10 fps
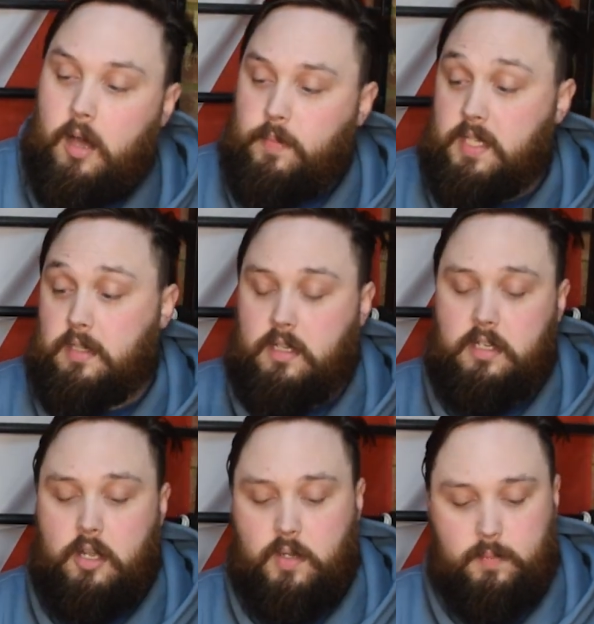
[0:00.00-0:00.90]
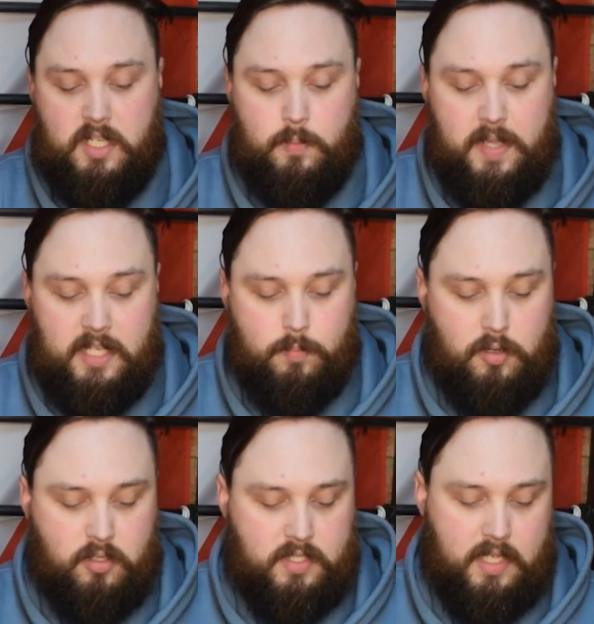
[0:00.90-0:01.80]
This is going to go in my spares
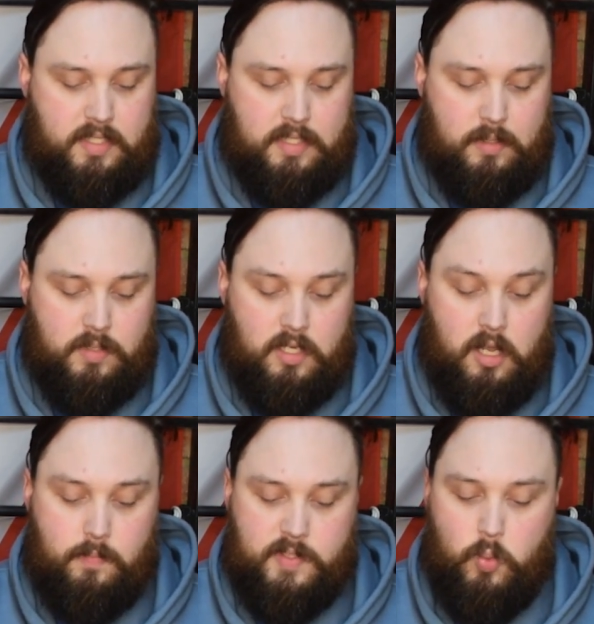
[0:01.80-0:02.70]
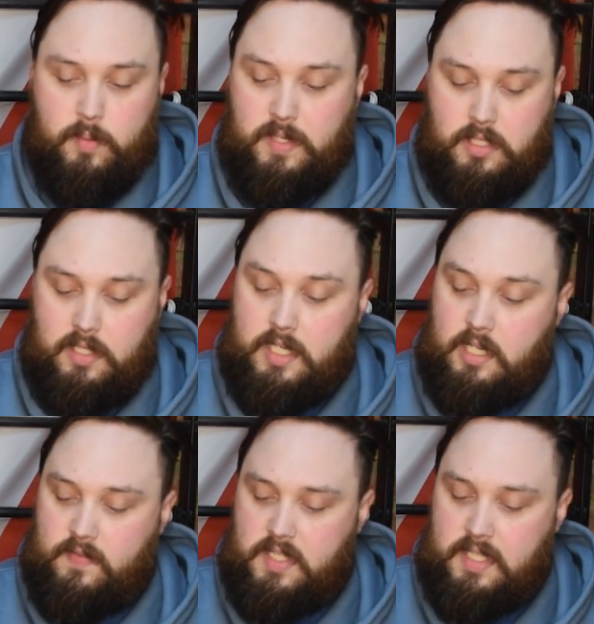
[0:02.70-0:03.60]
box that sort of comes with me to the
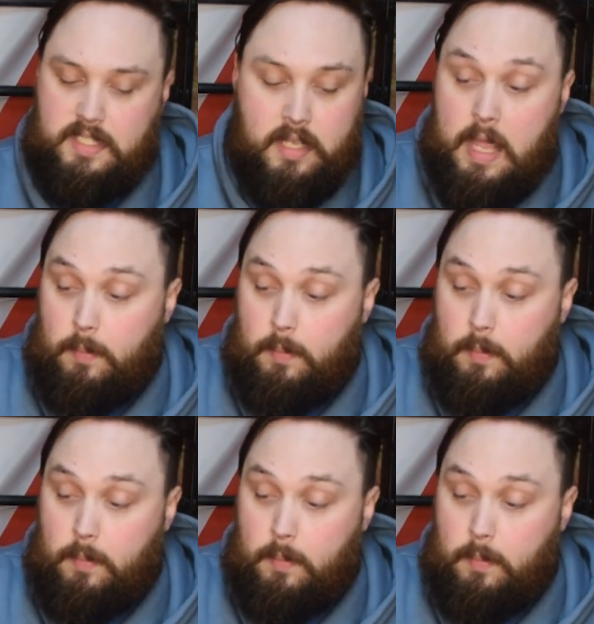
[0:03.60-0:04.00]
dive site,